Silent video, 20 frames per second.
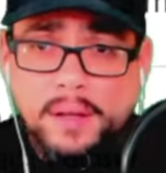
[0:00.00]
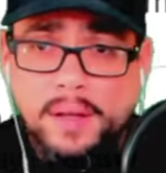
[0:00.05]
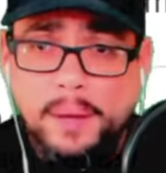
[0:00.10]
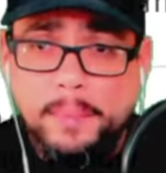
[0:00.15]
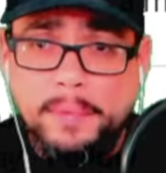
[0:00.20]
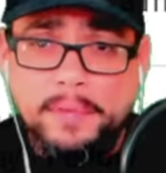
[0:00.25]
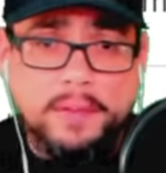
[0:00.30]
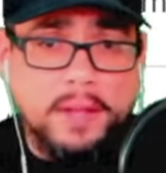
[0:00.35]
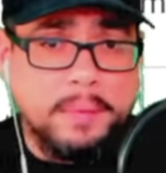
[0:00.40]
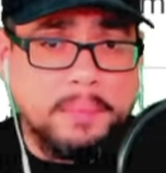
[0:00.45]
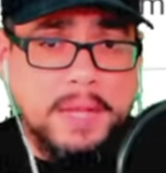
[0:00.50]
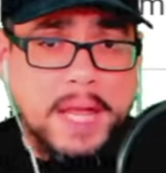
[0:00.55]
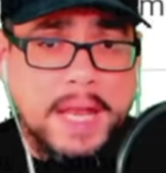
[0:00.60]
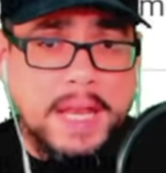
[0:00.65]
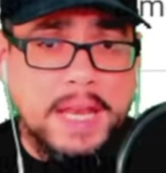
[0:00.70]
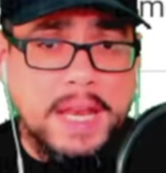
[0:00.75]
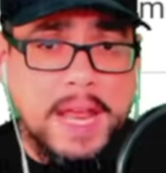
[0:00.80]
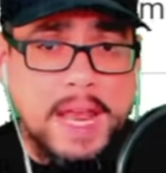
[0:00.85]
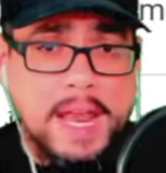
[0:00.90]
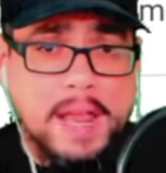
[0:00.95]
I'm gonna skip that
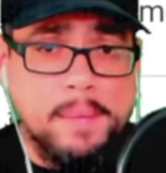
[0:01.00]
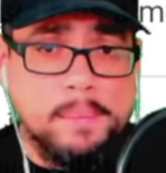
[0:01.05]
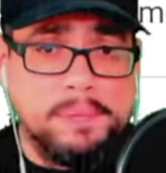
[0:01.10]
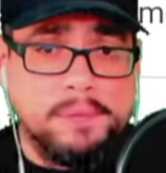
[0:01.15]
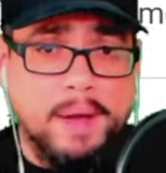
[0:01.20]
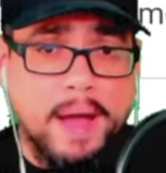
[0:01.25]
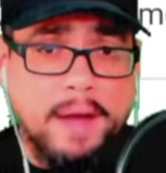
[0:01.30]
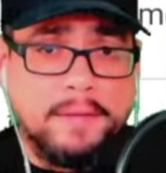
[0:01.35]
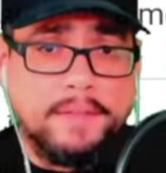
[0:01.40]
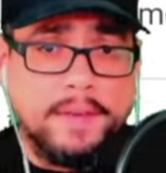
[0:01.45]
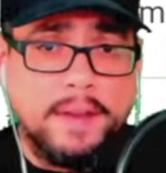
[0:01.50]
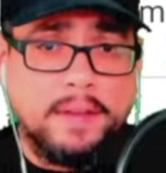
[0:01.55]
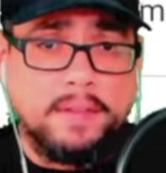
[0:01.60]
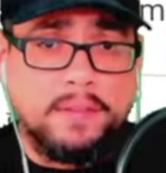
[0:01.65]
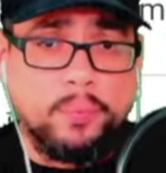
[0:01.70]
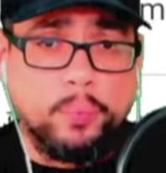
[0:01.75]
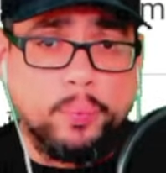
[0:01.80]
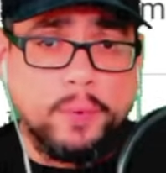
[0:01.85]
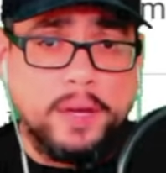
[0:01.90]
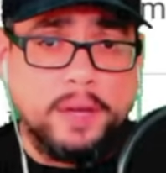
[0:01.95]
name,
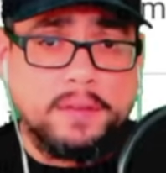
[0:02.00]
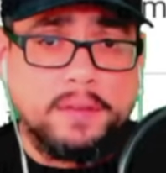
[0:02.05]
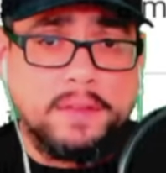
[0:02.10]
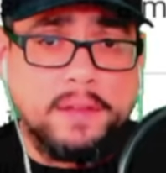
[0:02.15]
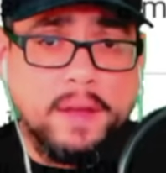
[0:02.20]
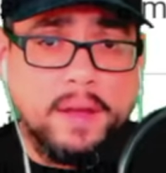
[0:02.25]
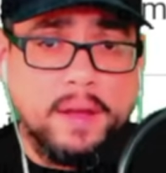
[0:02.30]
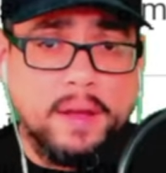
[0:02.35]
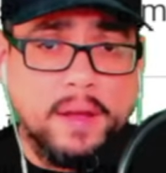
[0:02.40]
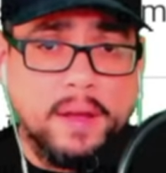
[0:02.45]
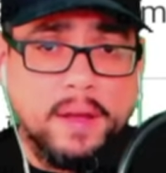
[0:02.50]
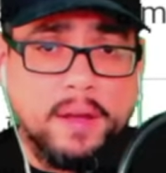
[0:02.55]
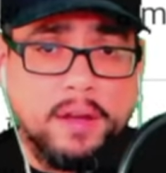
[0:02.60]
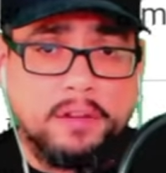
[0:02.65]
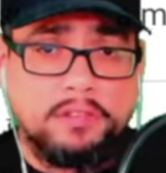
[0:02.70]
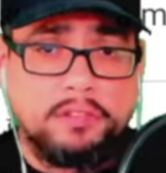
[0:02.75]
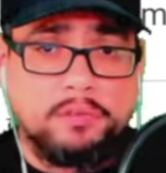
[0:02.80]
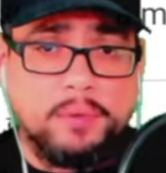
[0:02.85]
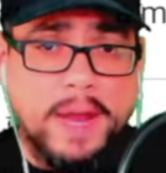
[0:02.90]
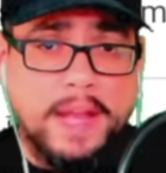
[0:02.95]
province, which
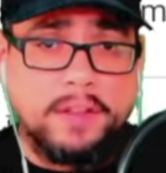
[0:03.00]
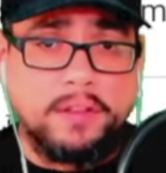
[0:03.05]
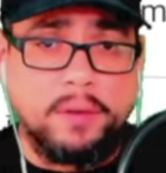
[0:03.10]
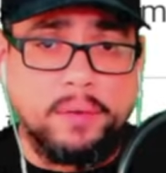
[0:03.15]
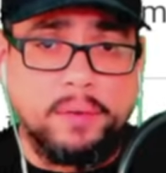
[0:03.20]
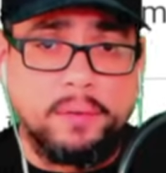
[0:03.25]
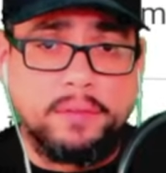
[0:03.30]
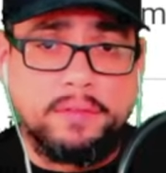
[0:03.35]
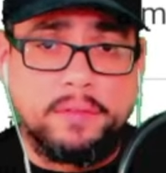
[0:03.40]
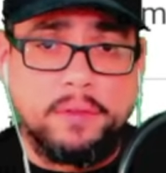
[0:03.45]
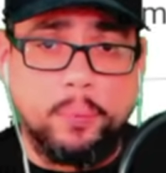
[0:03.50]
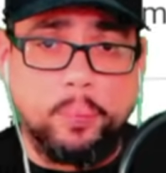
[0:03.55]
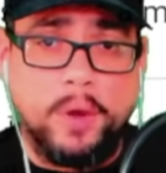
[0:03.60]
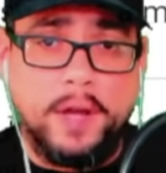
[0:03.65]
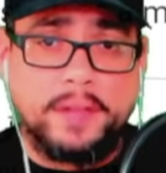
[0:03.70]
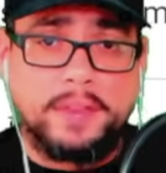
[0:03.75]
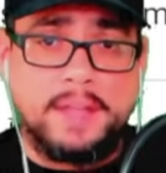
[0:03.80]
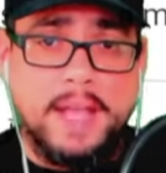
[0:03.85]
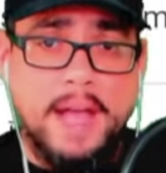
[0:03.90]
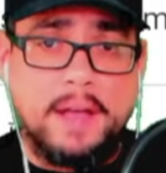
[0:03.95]
straddles the
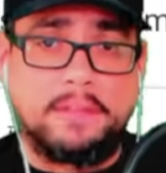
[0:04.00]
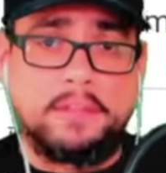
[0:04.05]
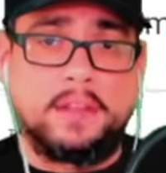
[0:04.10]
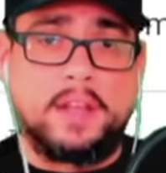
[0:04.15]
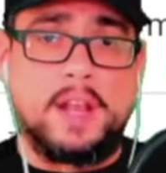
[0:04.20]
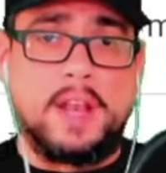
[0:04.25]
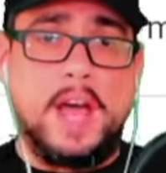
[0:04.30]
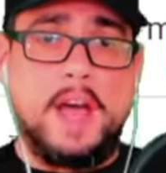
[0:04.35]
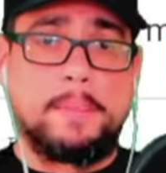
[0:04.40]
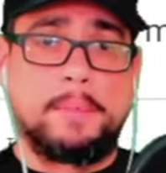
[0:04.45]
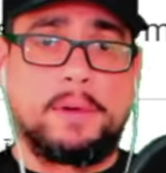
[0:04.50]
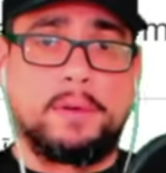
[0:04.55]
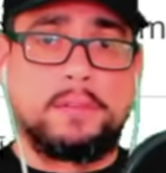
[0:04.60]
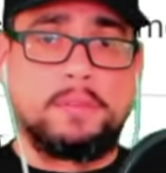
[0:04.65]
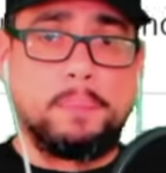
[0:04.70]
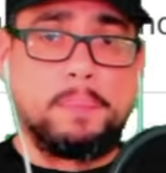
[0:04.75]
1,000 kilometers